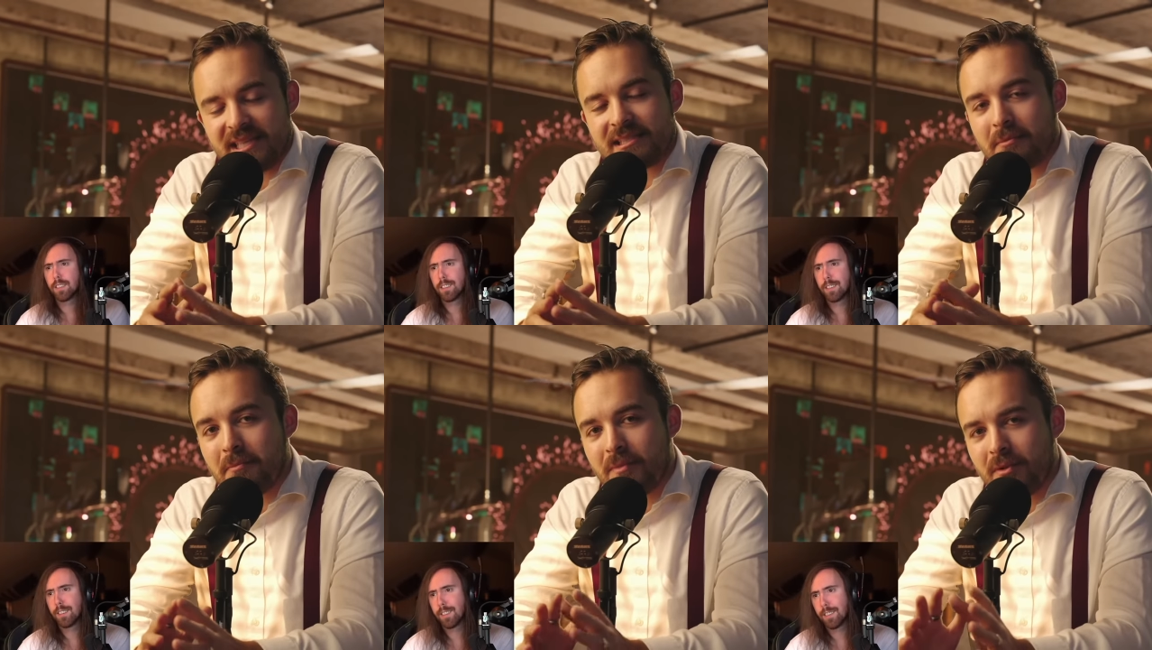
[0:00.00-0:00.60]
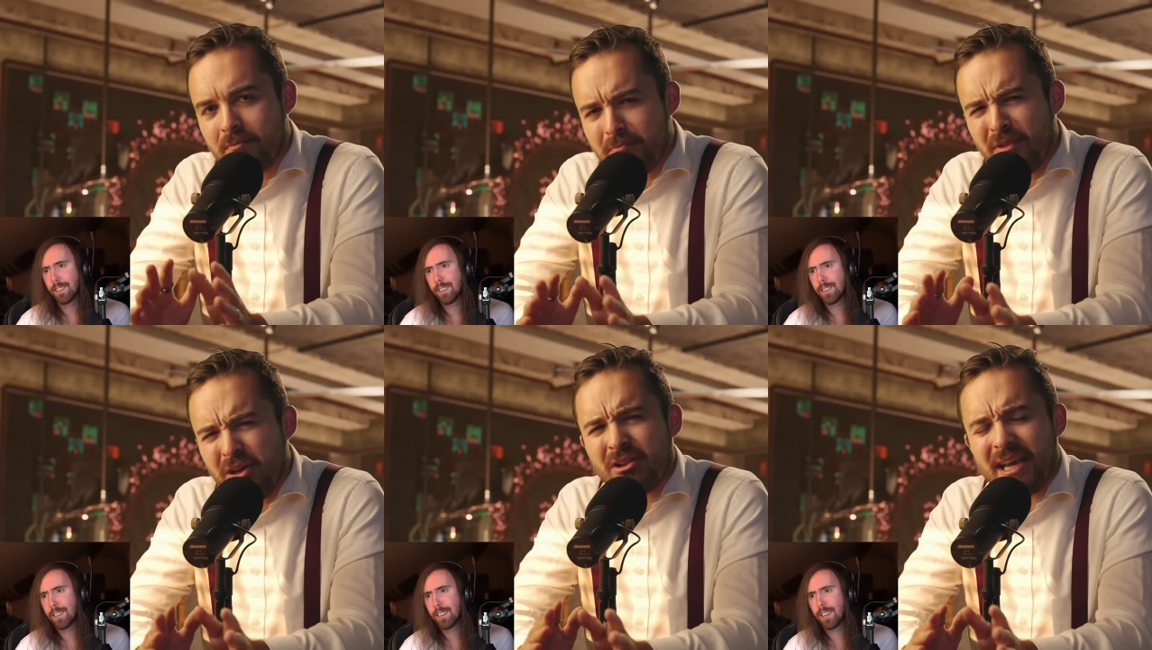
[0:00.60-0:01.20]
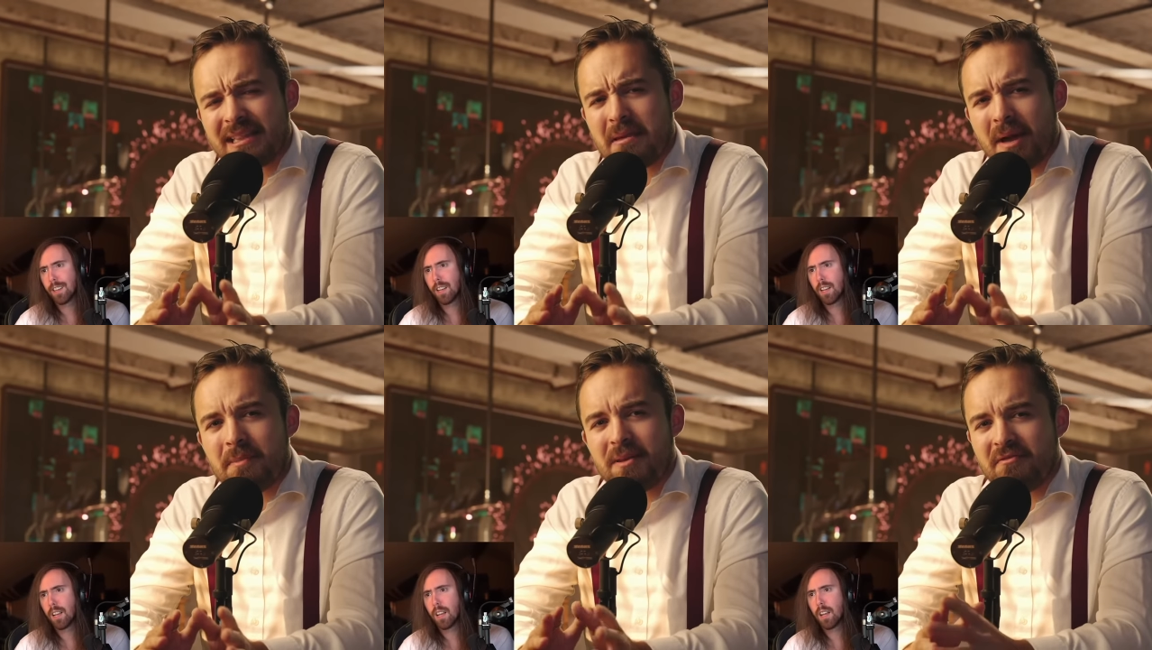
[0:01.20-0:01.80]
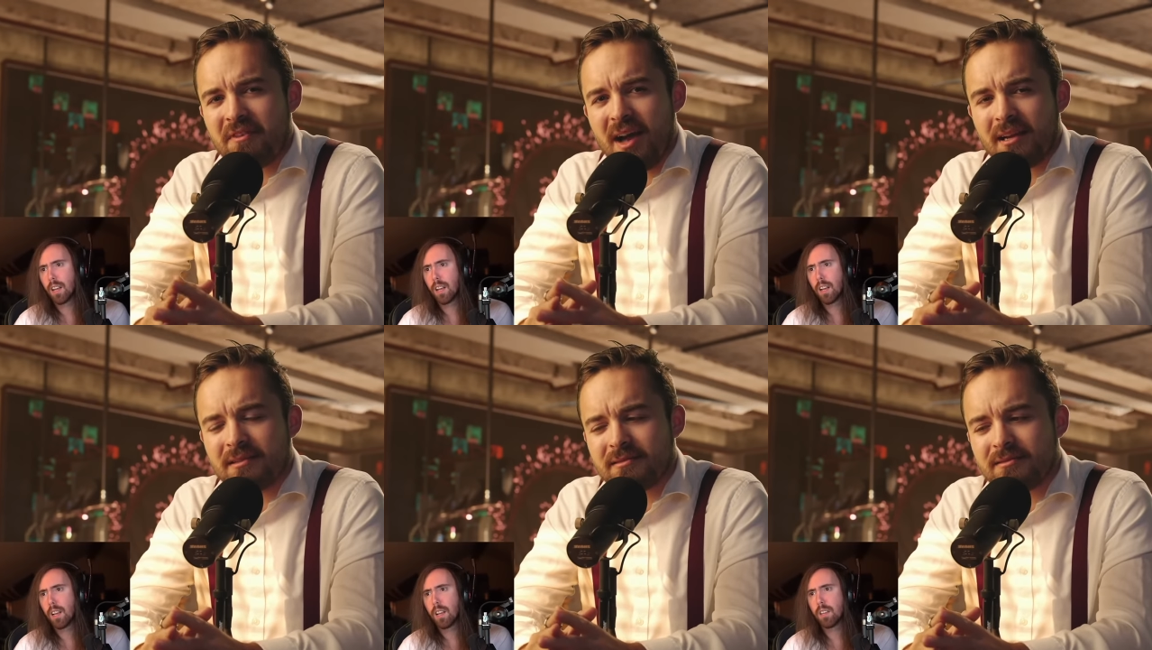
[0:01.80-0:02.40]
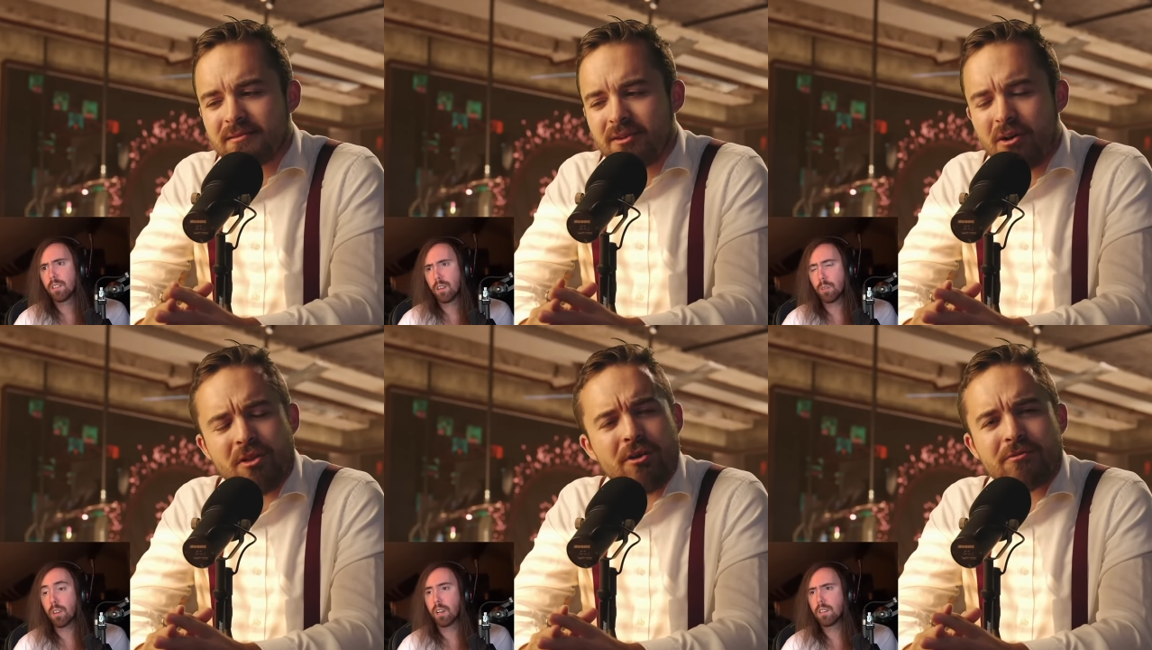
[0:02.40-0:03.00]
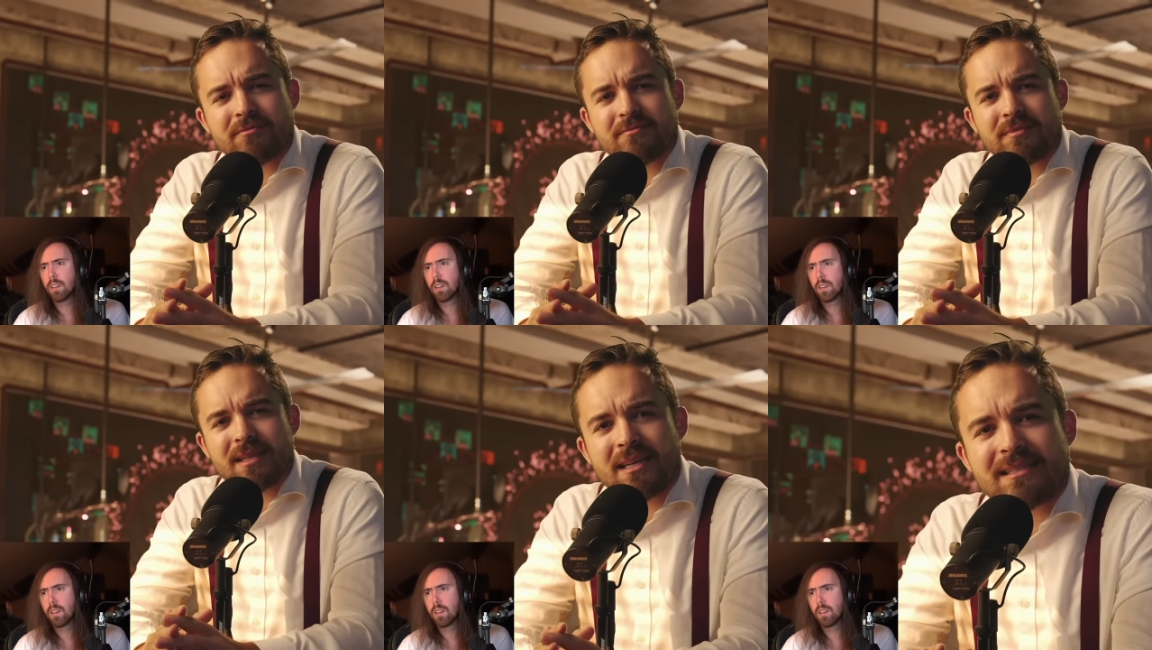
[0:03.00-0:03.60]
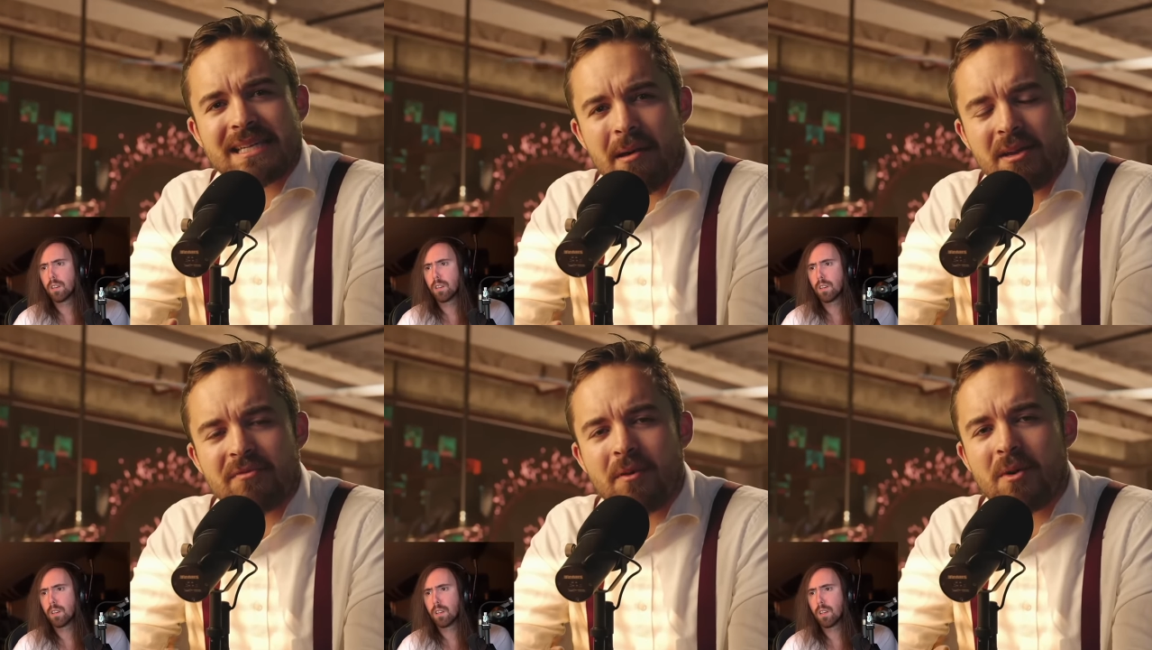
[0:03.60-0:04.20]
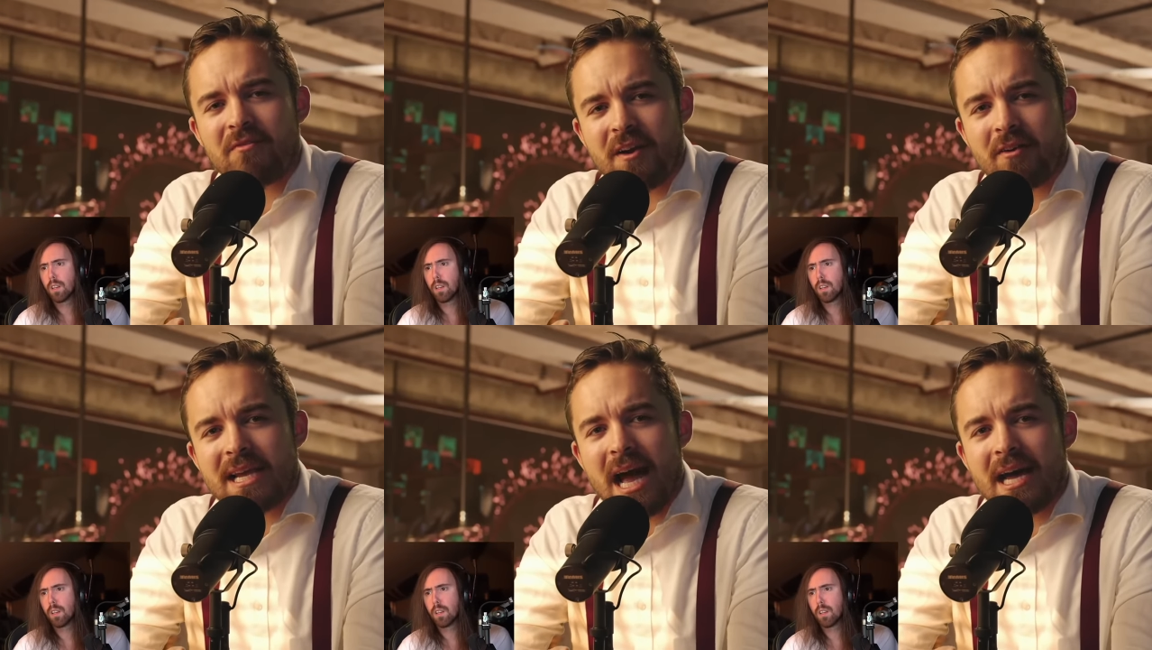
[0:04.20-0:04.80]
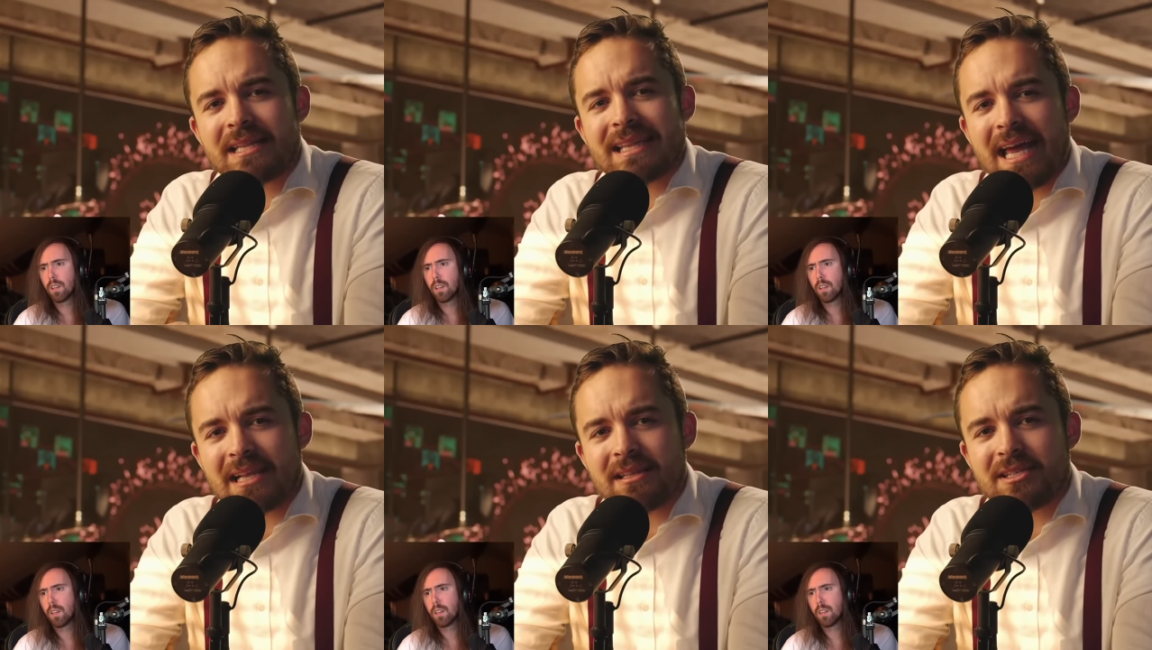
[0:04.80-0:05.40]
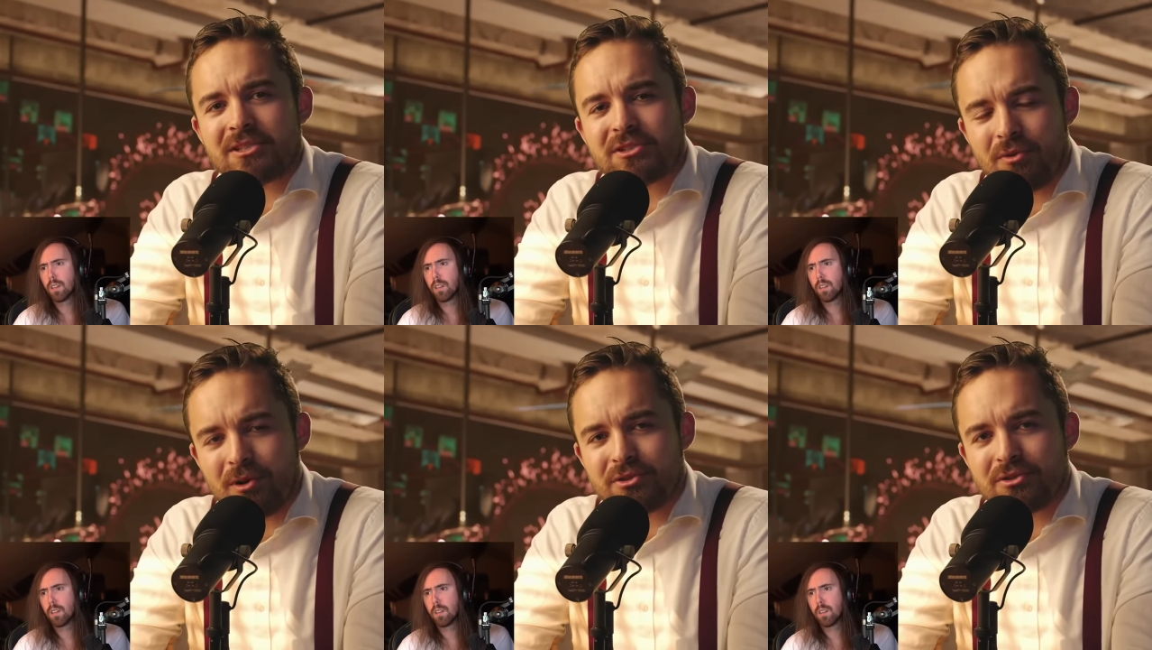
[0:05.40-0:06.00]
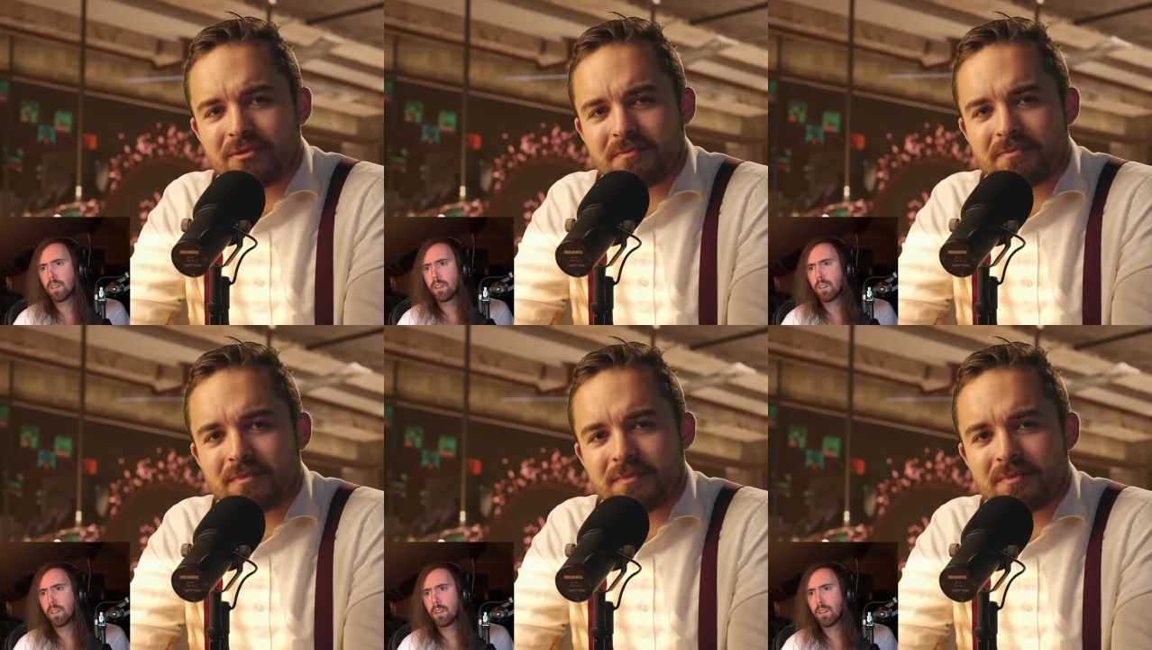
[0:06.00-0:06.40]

Speaker 1: things look like they might be fine. Okay. Although it's coming from a very unlikely source.